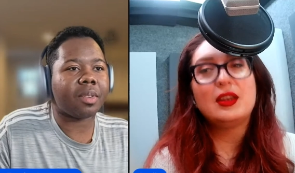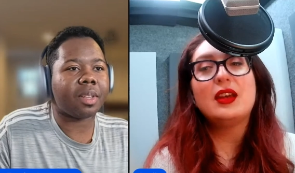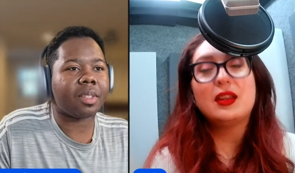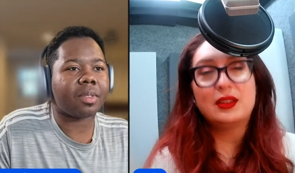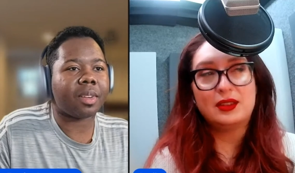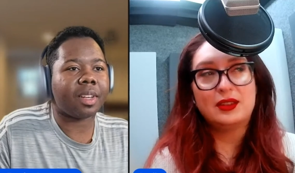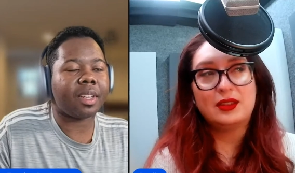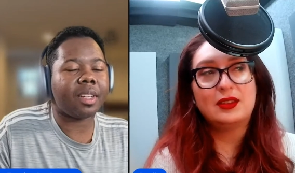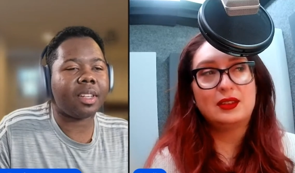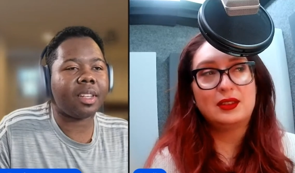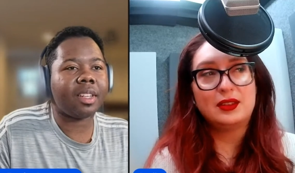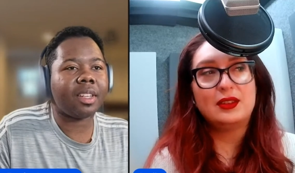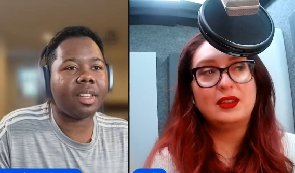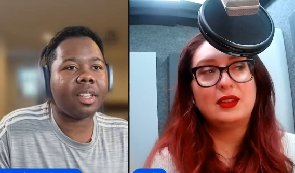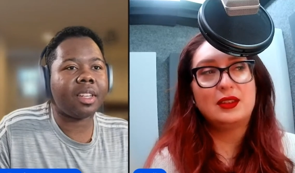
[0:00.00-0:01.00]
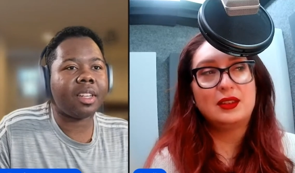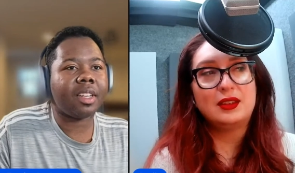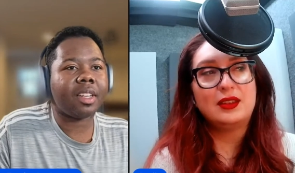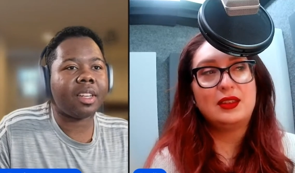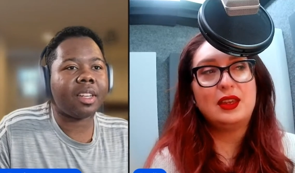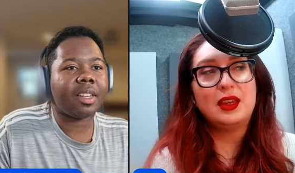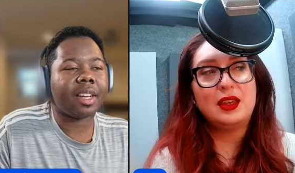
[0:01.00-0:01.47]
Speaker 1: series, right?
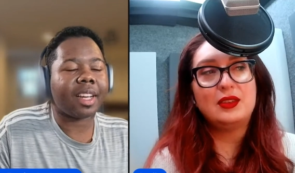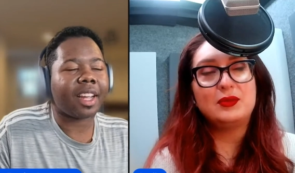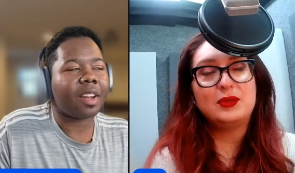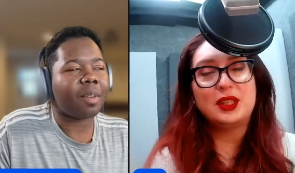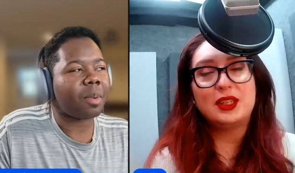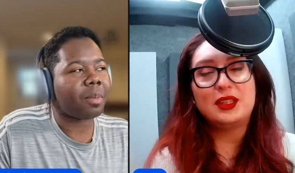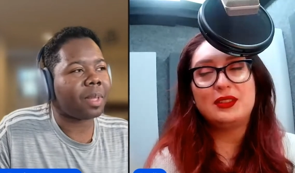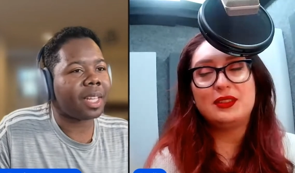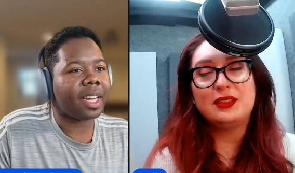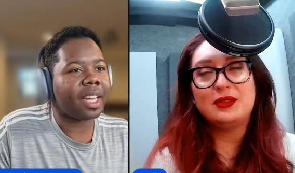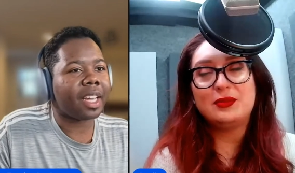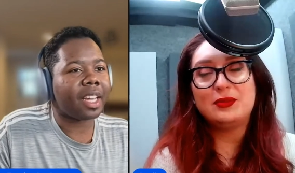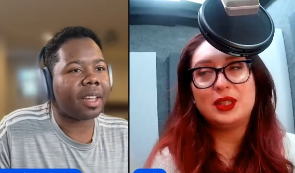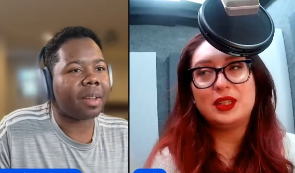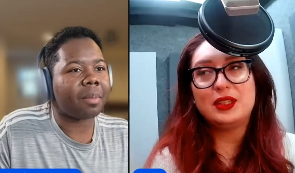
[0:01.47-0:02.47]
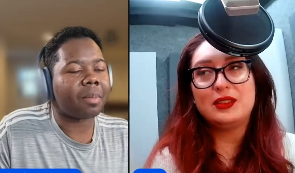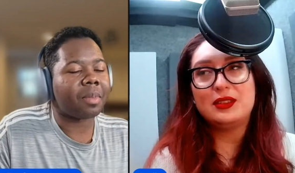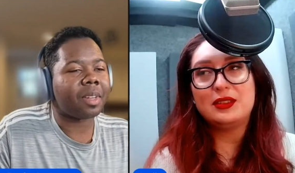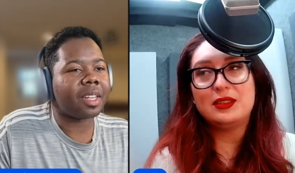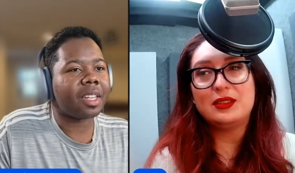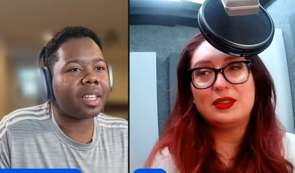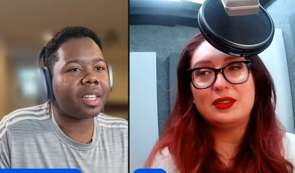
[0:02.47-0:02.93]
Speaker 2: Yeah, the Wicked I remember
Speaker 1: the Wicked,
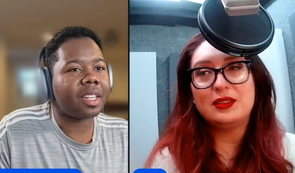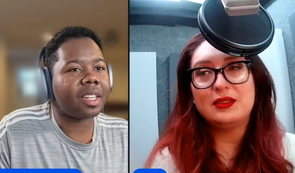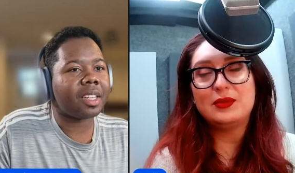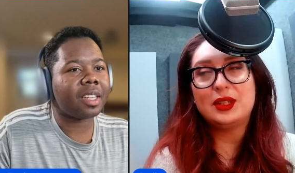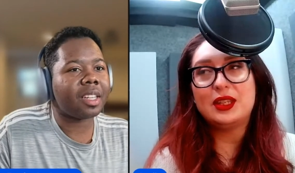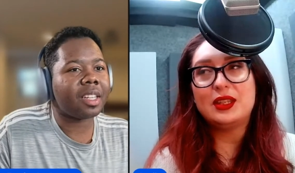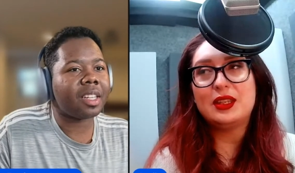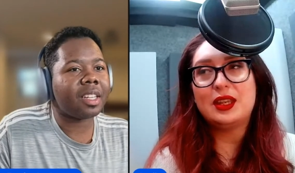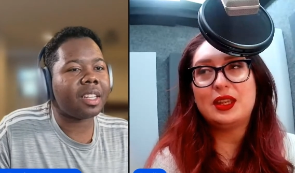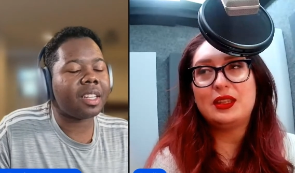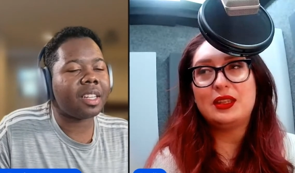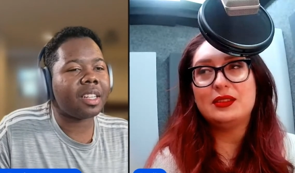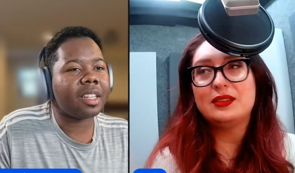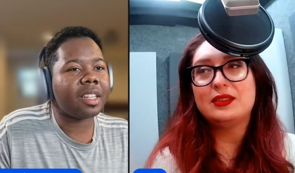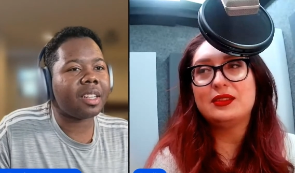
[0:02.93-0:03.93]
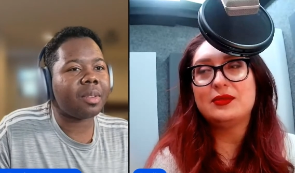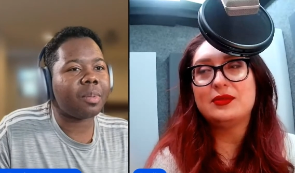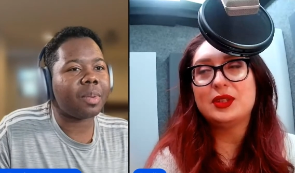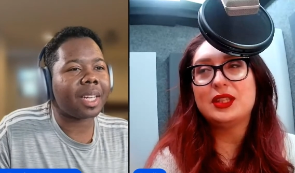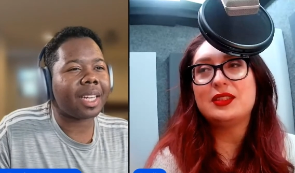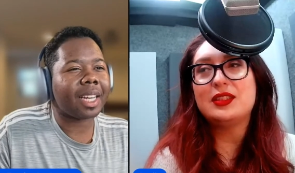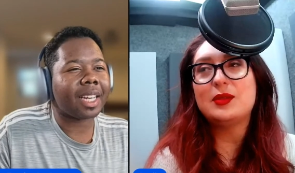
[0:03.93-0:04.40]
name.
Speaker 2: Wicked Night. Wicked,
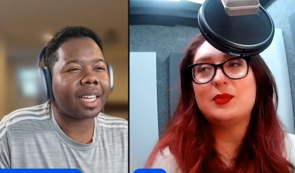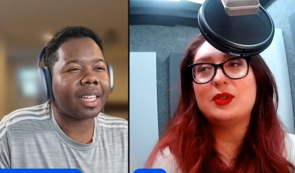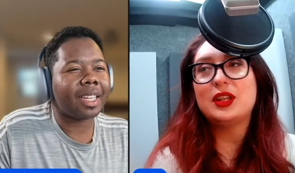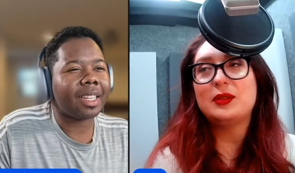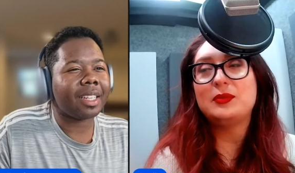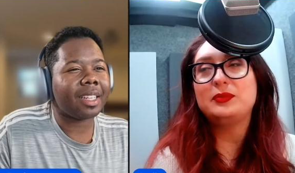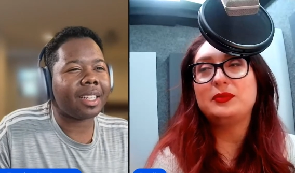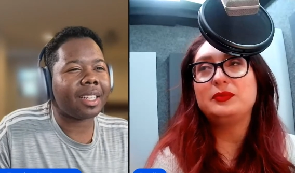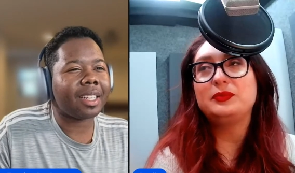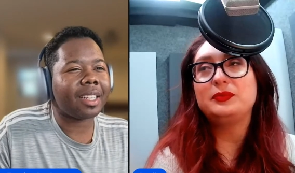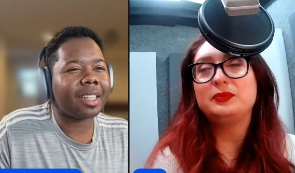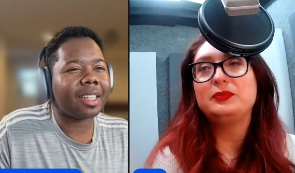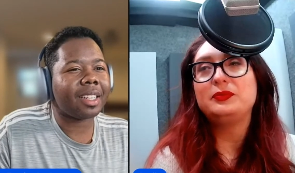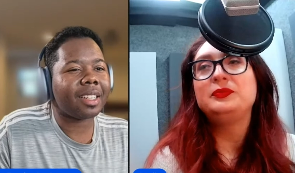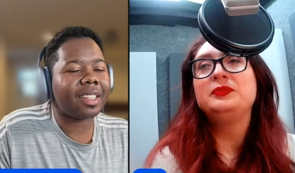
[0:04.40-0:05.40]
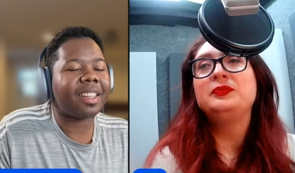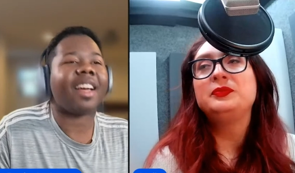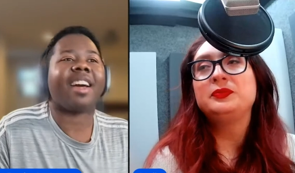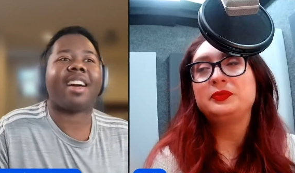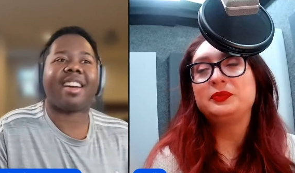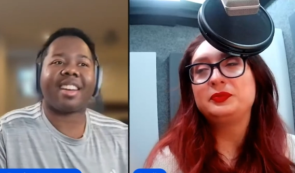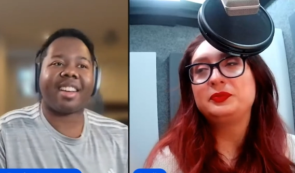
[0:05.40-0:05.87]
Wicked Summer Knight. Night.
Speaker 1: Mm-hmm.
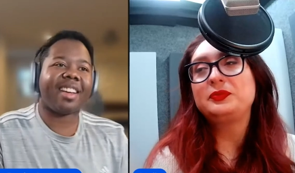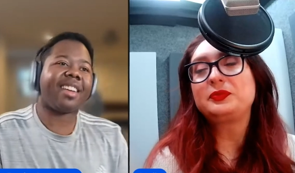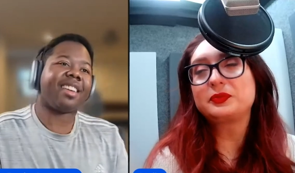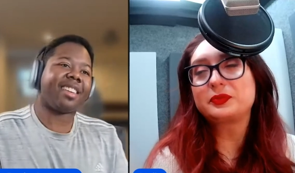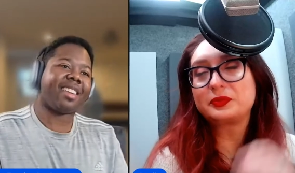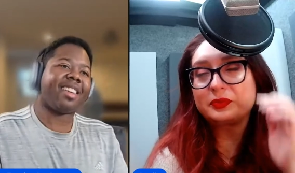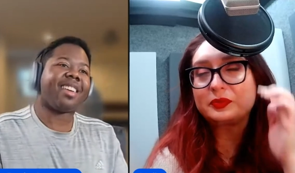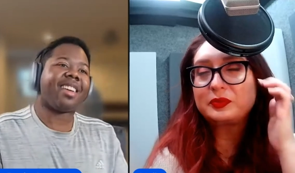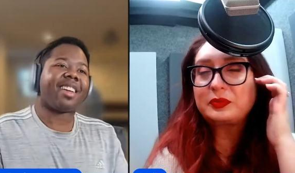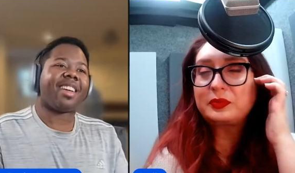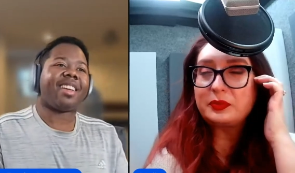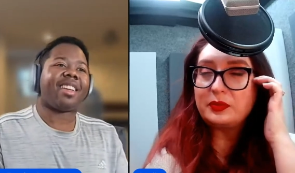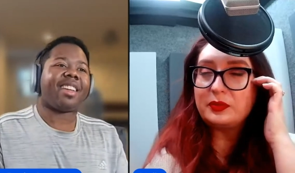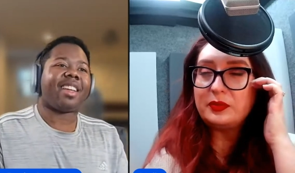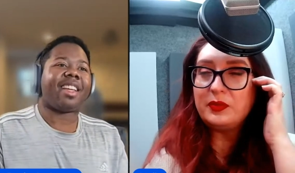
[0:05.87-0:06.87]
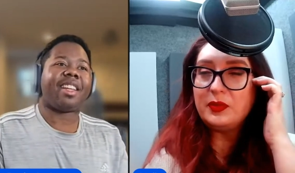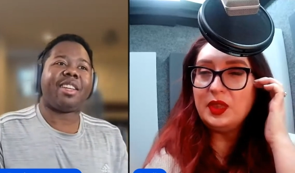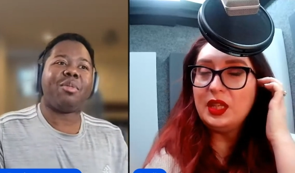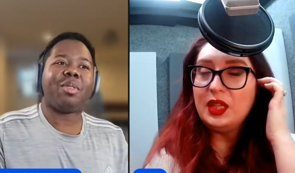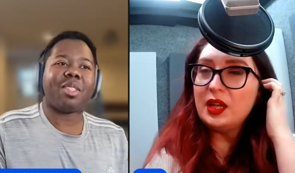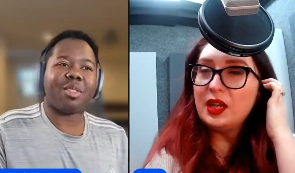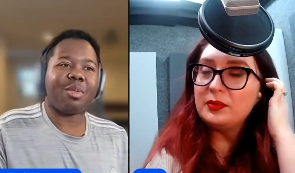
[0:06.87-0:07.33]
Yeah. And
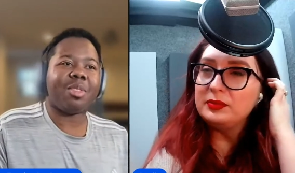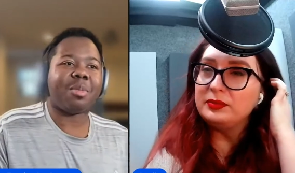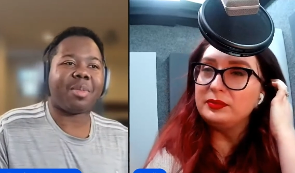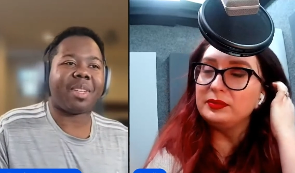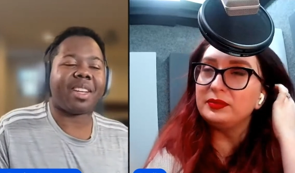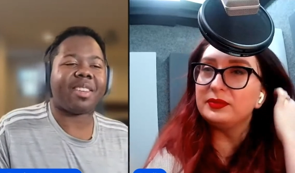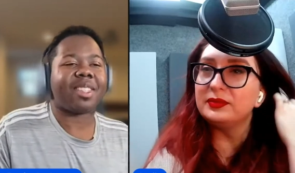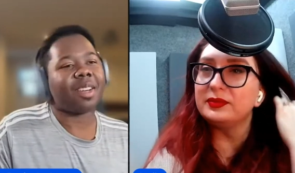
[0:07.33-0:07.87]
he yeah. was new to me. I was